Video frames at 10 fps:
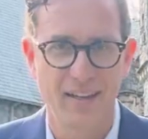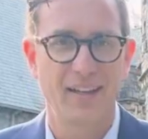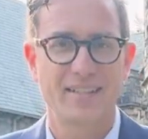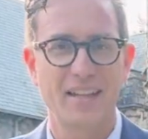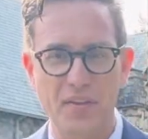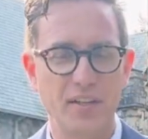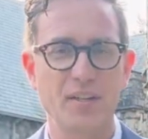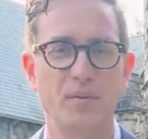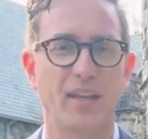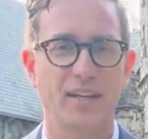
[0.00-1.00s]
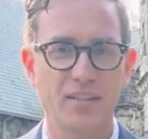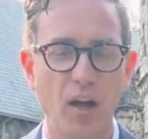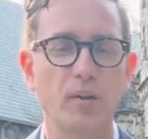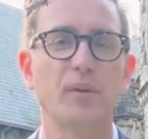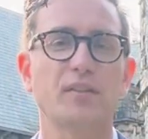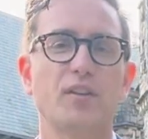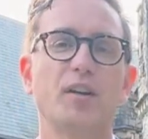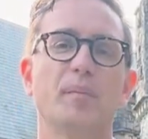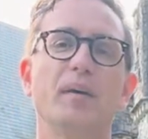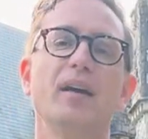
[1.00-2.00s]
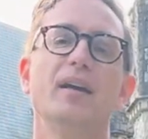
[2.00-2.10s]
It has nothing to do with that. It's not a real term.